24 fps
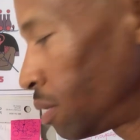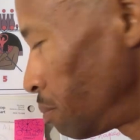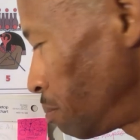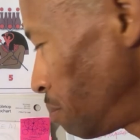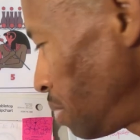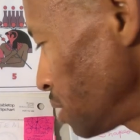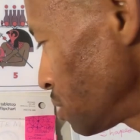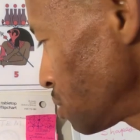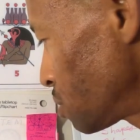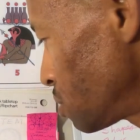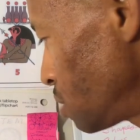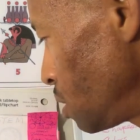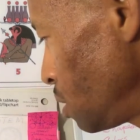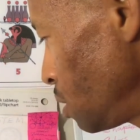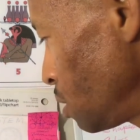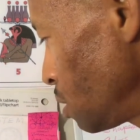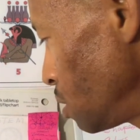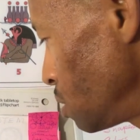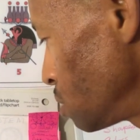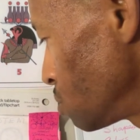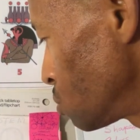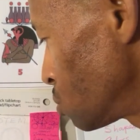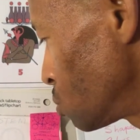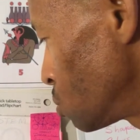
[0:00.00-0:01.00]
Best thing
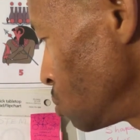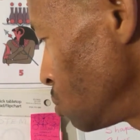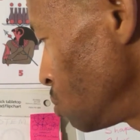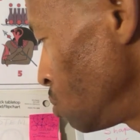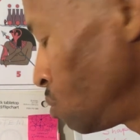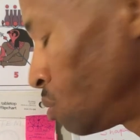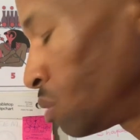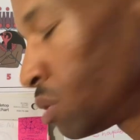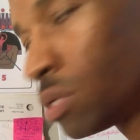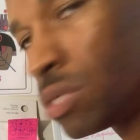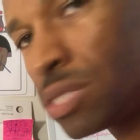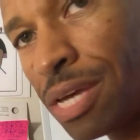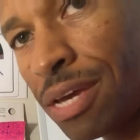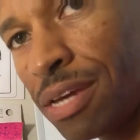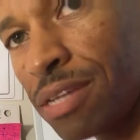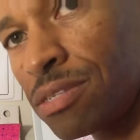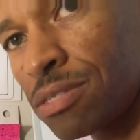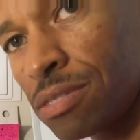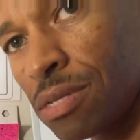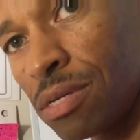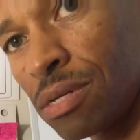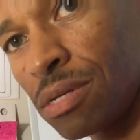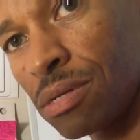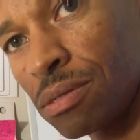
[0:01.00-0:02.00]
is to
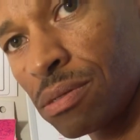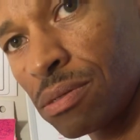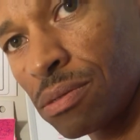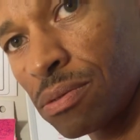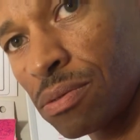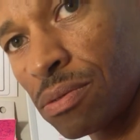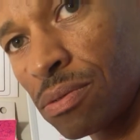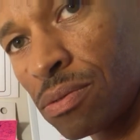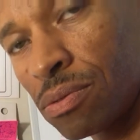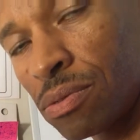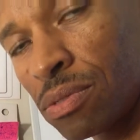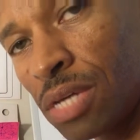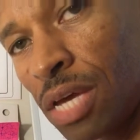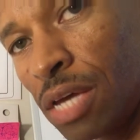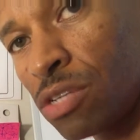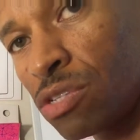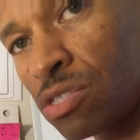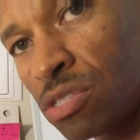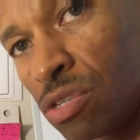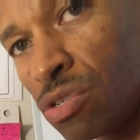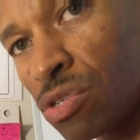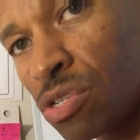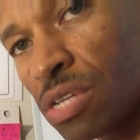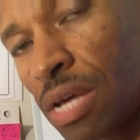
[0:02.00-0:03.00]
test it,
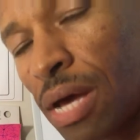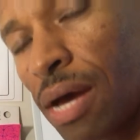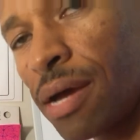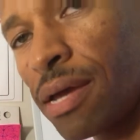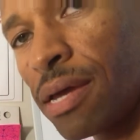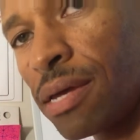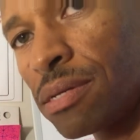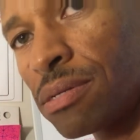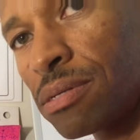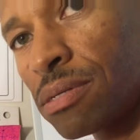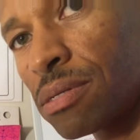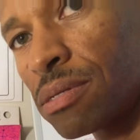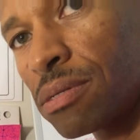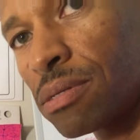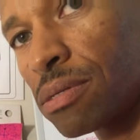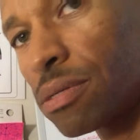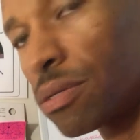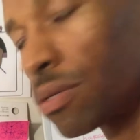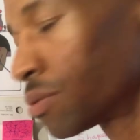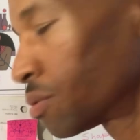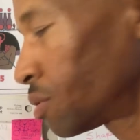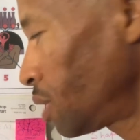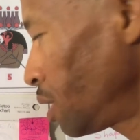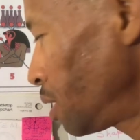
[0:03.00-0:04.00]
test your science,
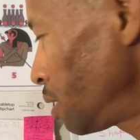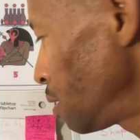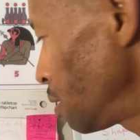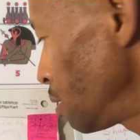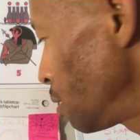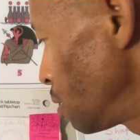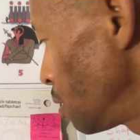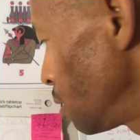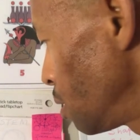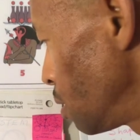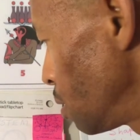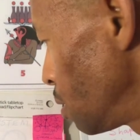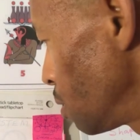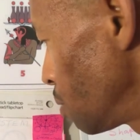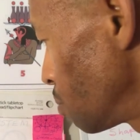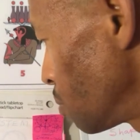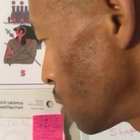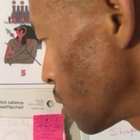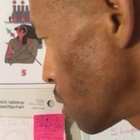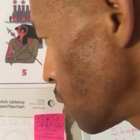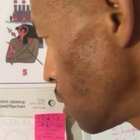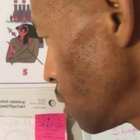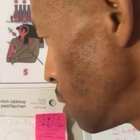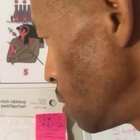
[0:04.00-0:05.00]
okay?
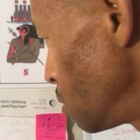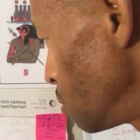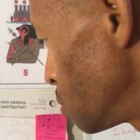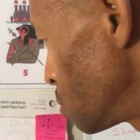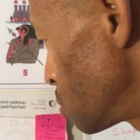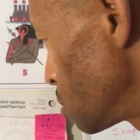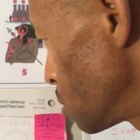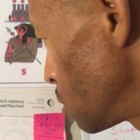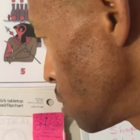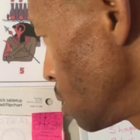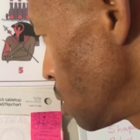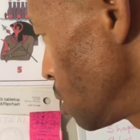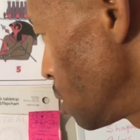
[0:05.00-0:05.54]
Because